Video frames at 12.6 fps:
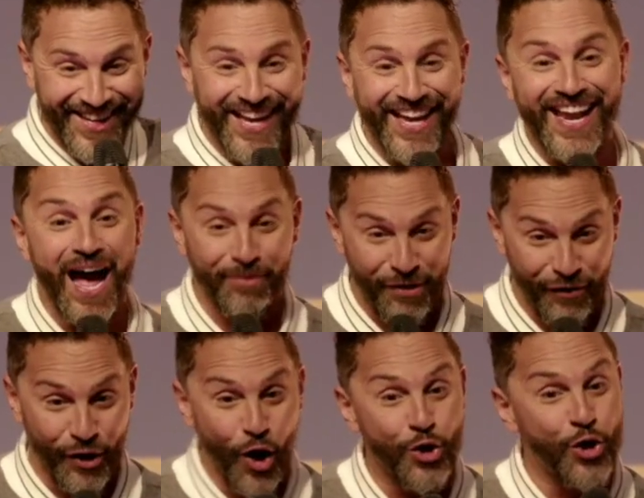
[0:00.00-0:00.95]
And how many of
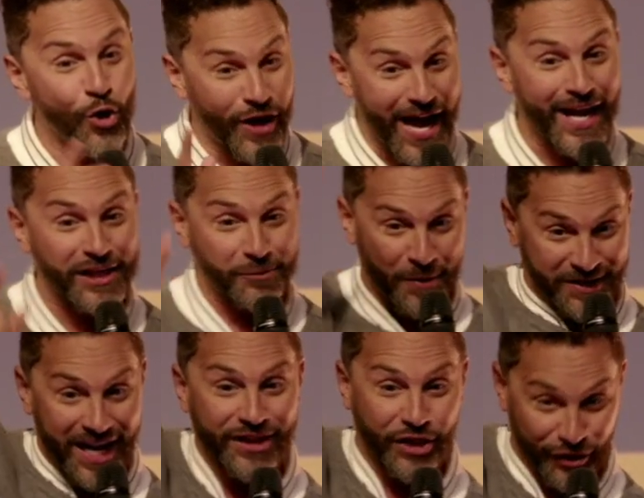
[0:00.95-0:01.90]
you know you got
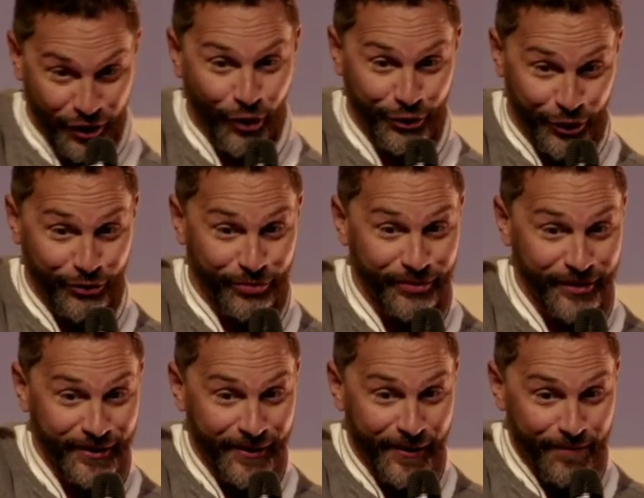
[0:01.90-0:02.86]
expectations on you,
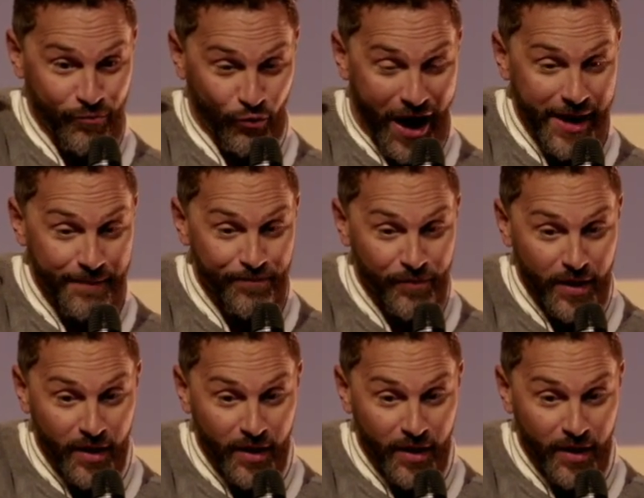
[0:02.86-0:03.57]
right?